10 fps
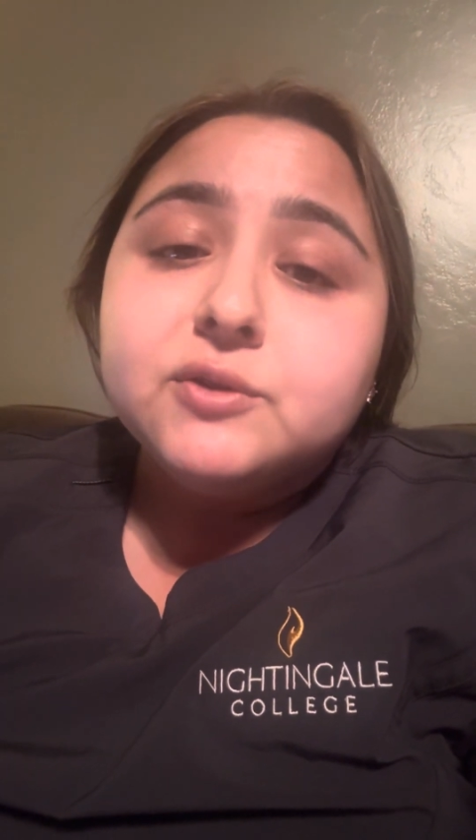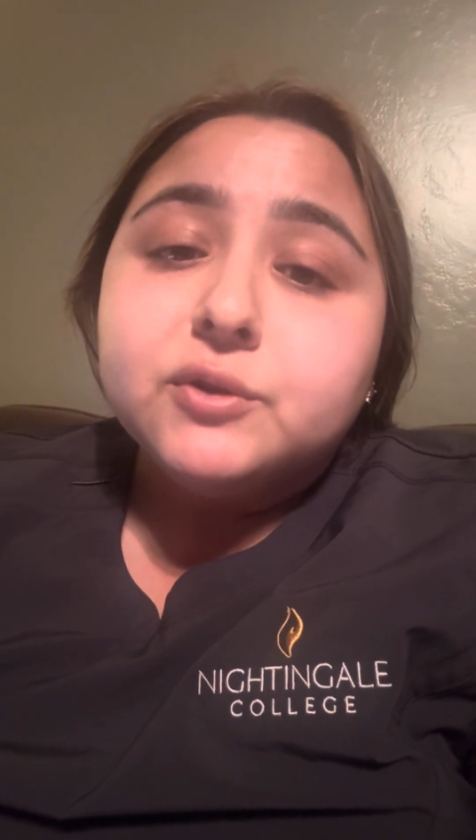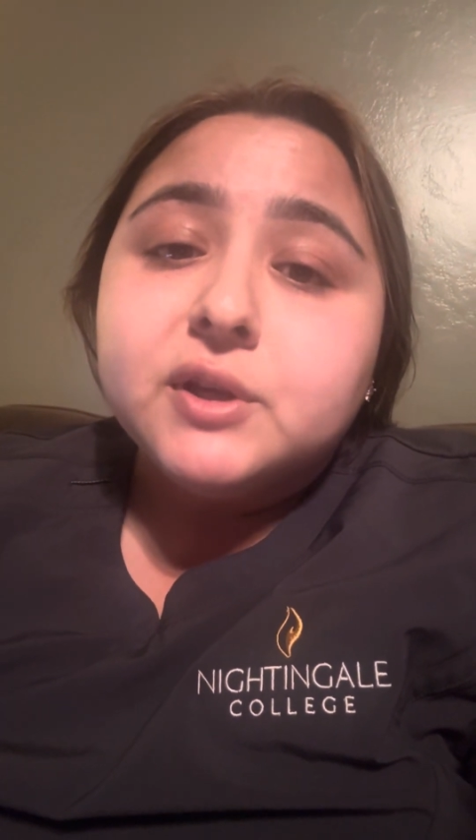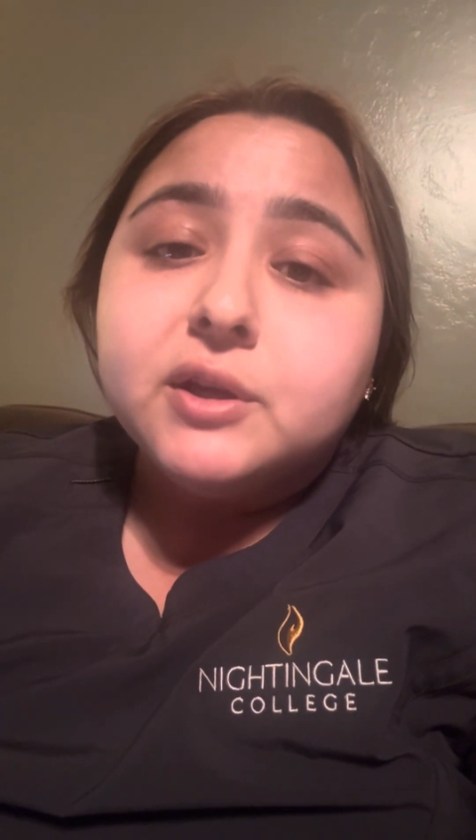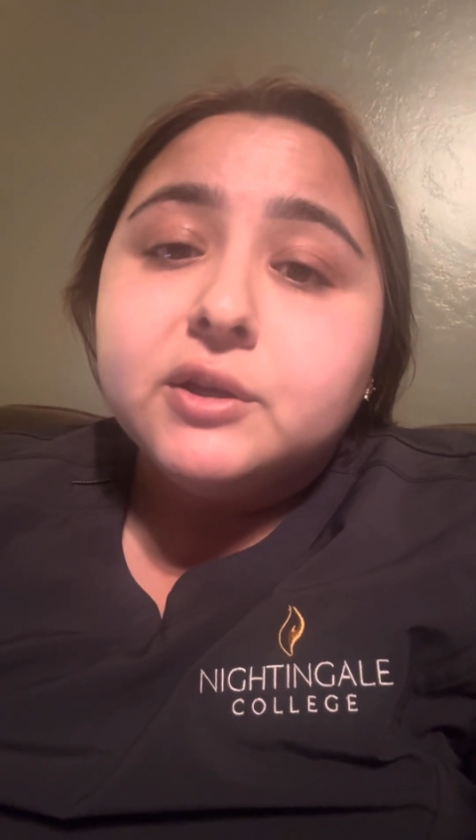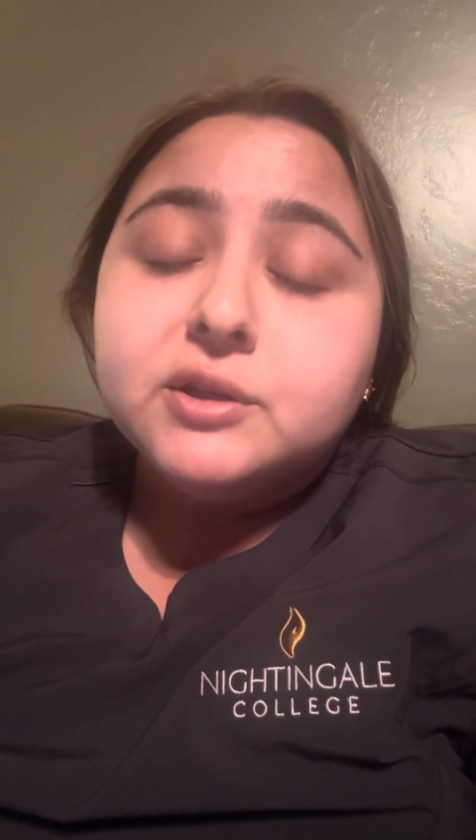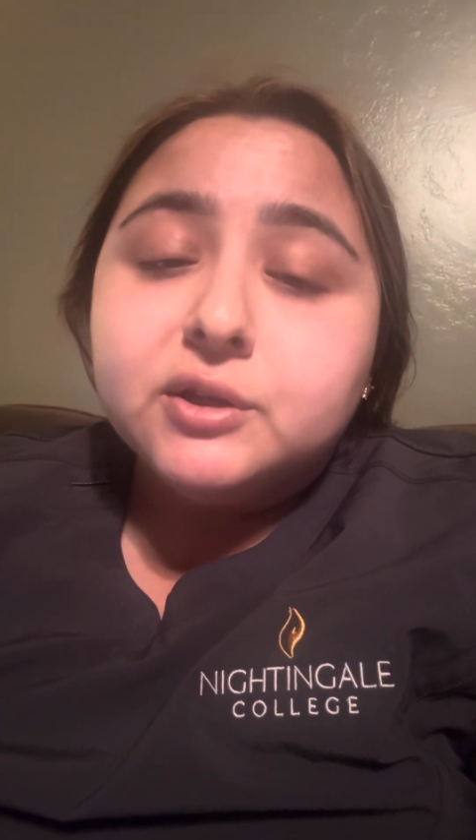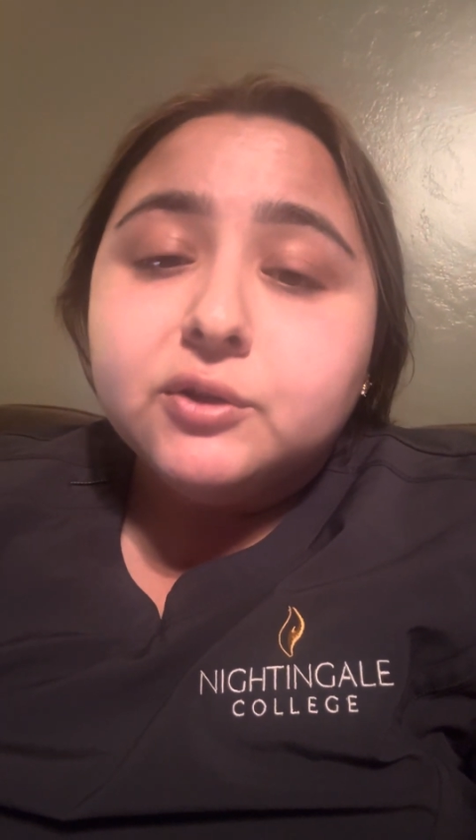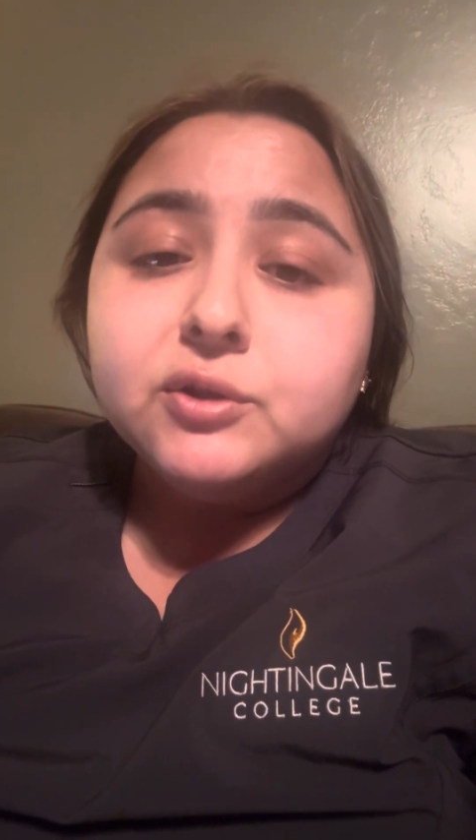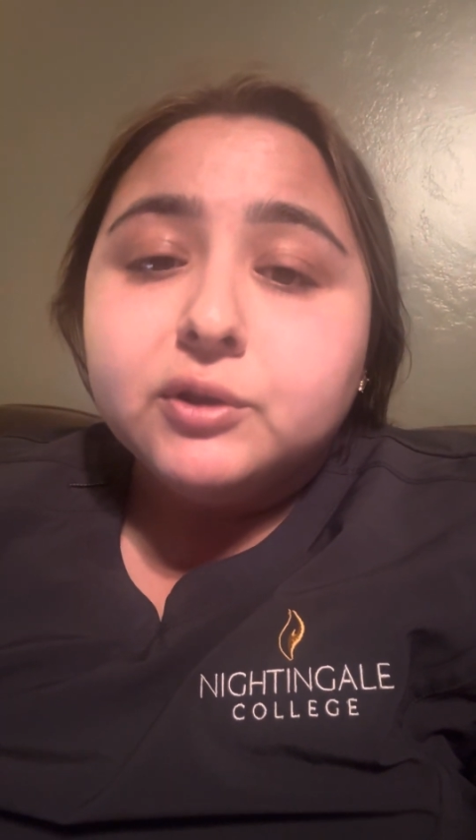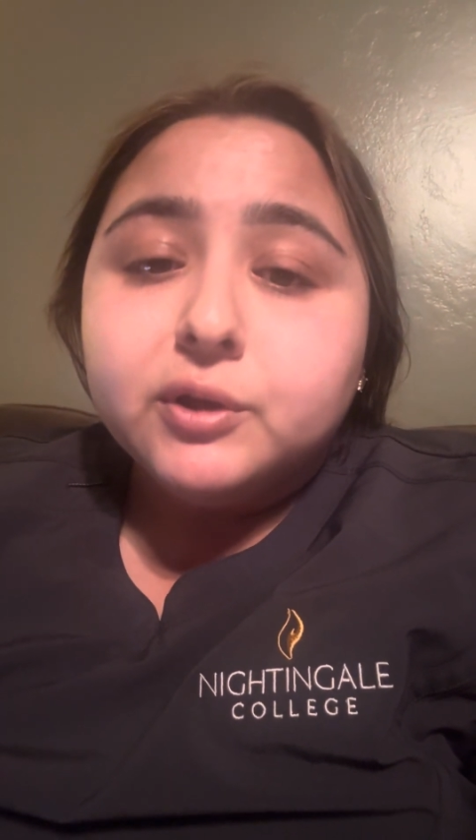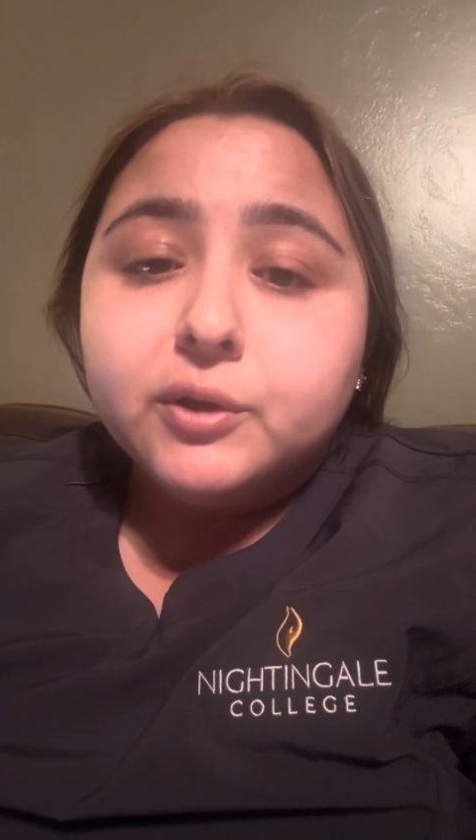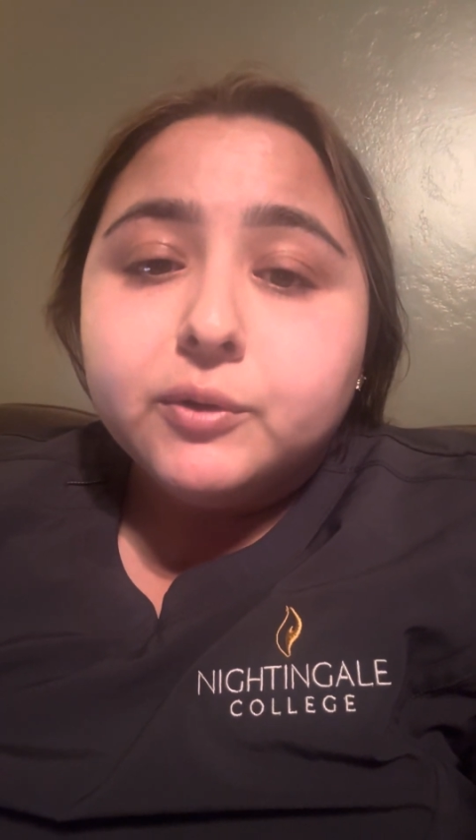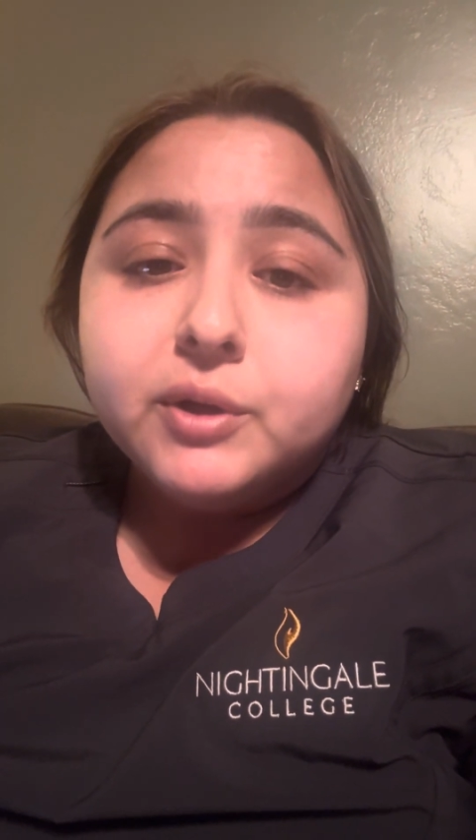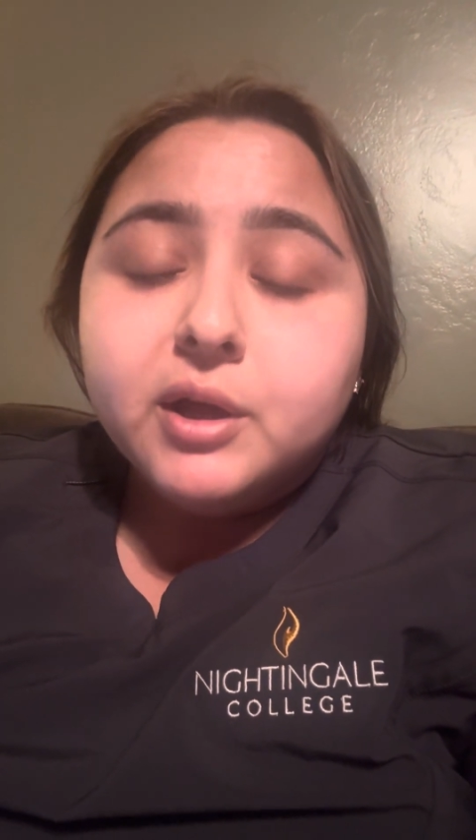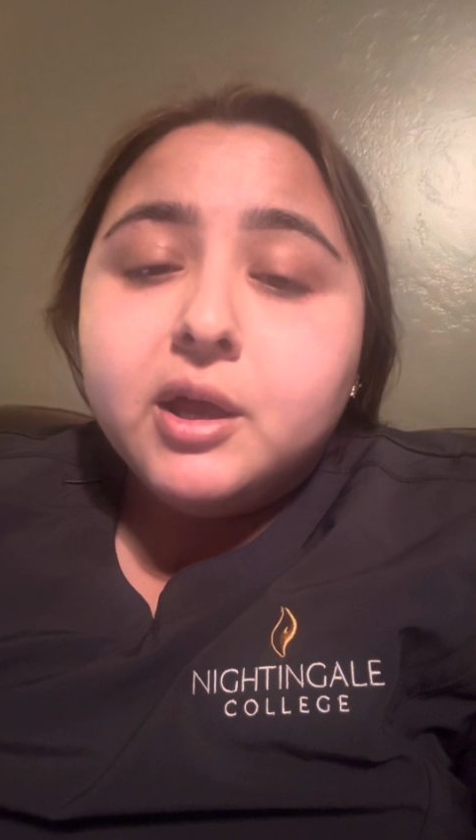nurse can continue to load.